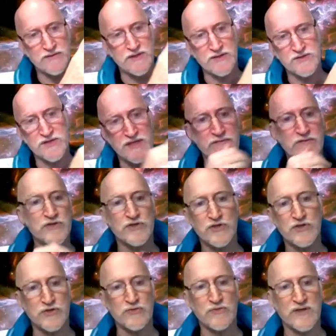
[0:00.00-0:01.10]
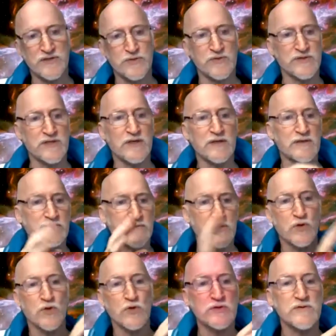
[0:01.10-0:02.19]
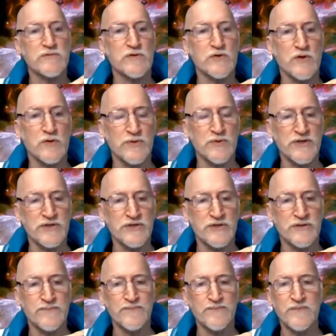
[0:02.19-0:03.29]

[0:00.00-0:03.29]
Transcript: that's given to you as a result of the goals of the corporation